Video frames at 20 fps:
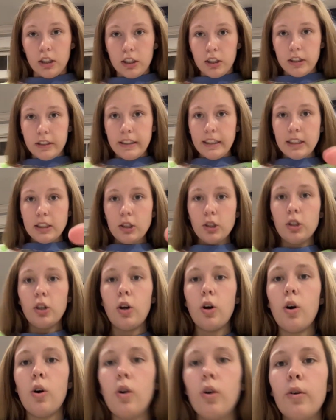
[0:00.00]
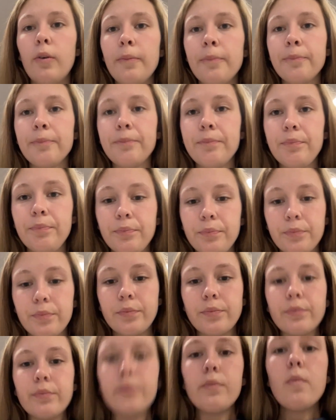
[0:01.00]
cookies are all
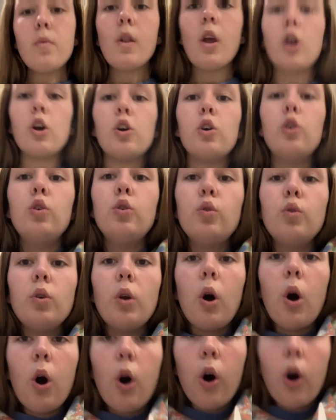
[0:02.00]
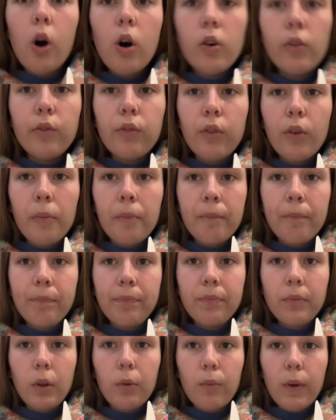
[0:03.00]
cooled off,
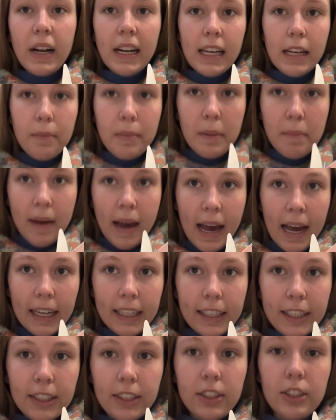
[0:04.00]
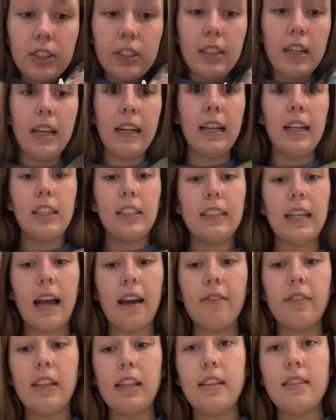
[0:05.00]
ready to be packaged, and I just
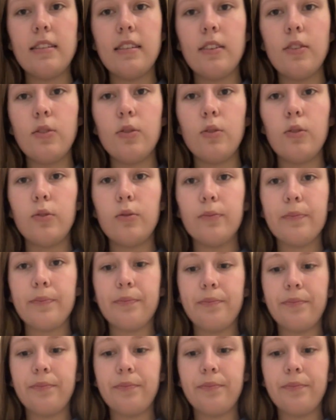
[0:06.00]
have these little,